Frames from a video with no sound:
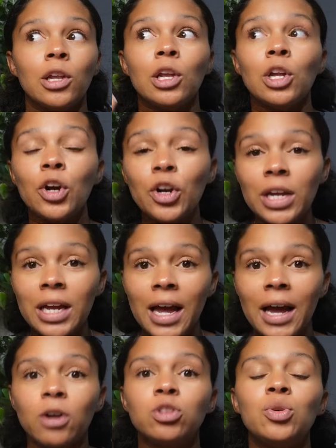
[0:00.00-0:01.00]
learning
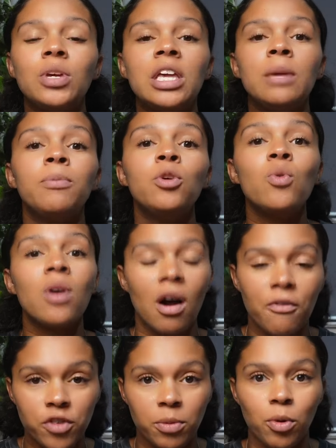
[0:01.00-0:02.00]
how to keep you
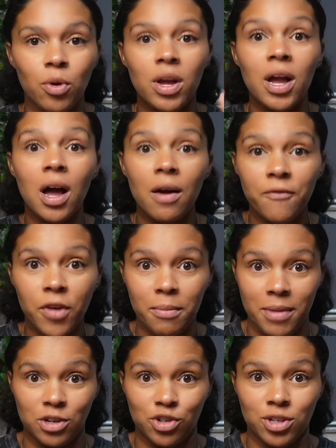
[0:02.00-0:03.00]
comfortable,
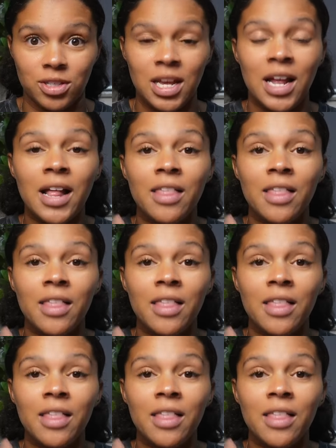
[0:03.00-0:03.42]
comfort measures.